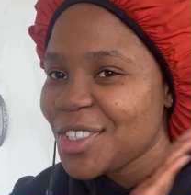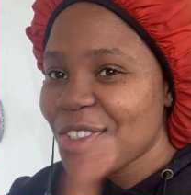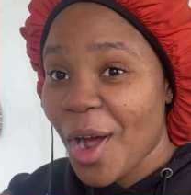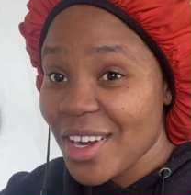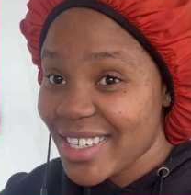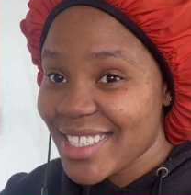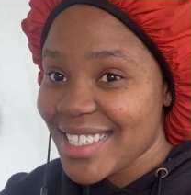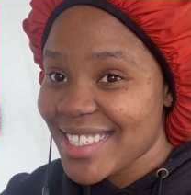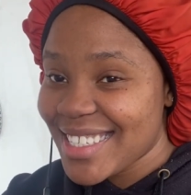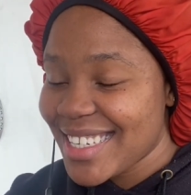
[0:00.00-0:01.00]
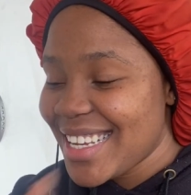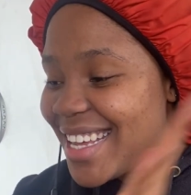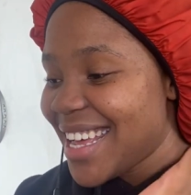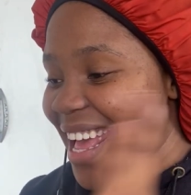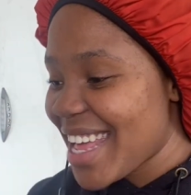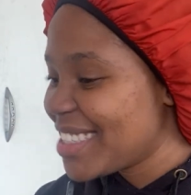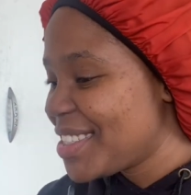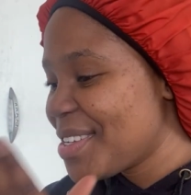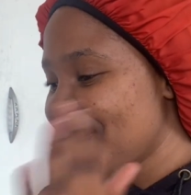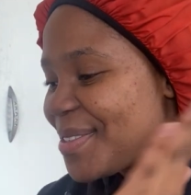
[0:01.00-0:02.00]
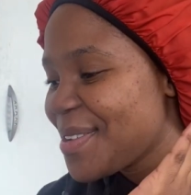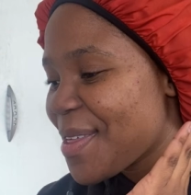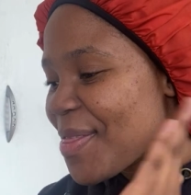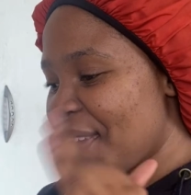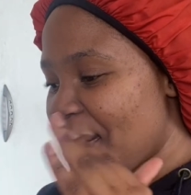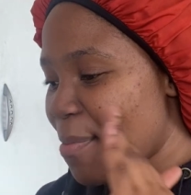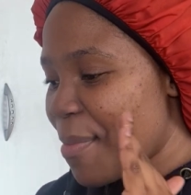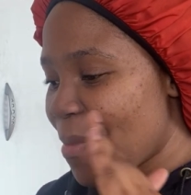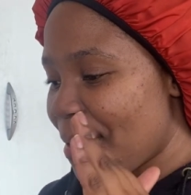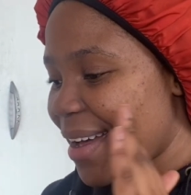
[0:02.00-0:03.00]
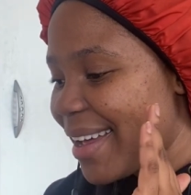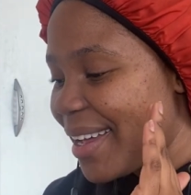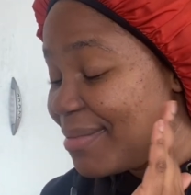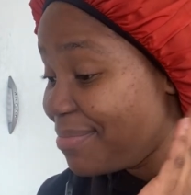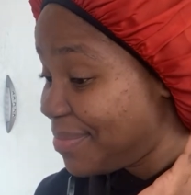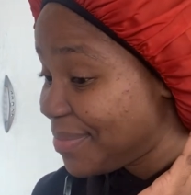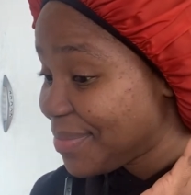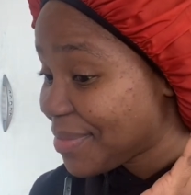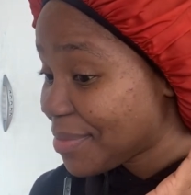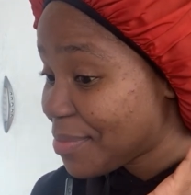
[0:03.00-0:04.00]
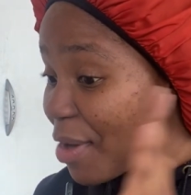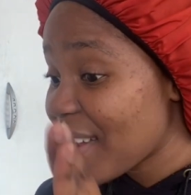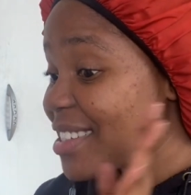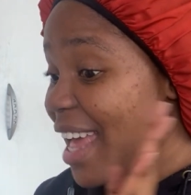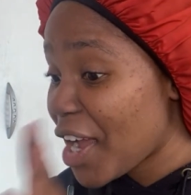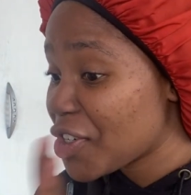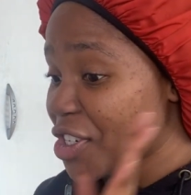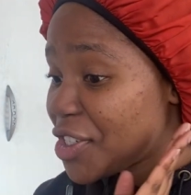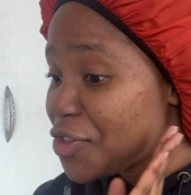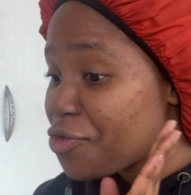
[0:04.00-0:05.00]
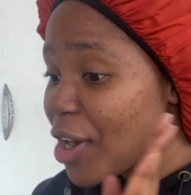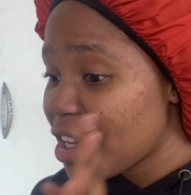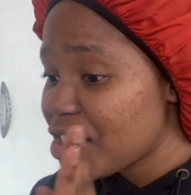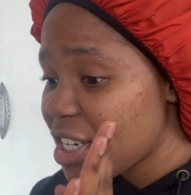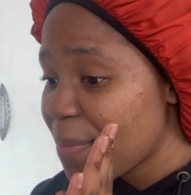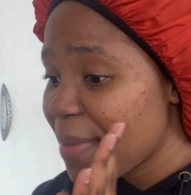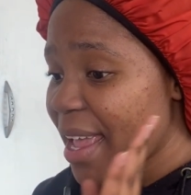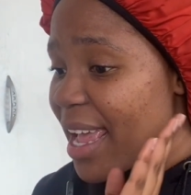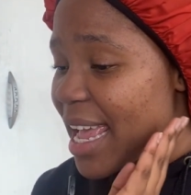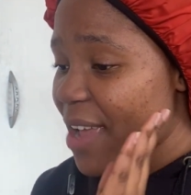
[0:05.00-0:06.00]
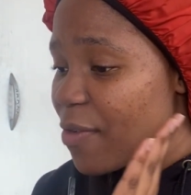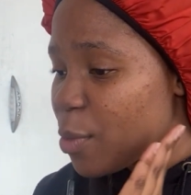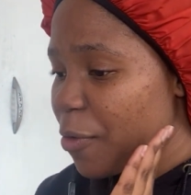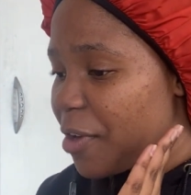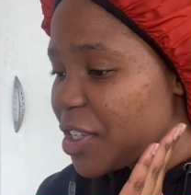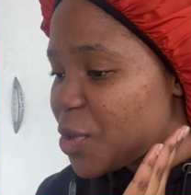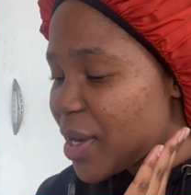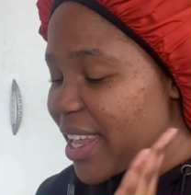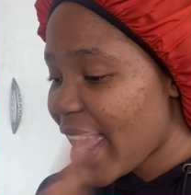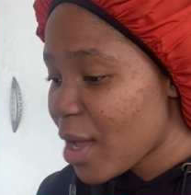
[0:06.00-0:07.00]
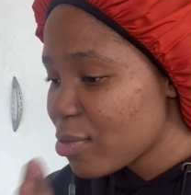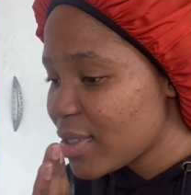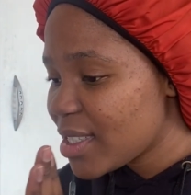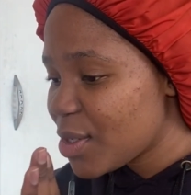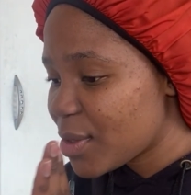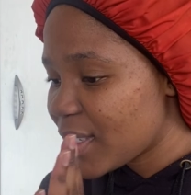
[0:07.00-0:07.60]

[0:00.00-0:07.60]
$200 into the price action strategy. If you move here to accounts, you'll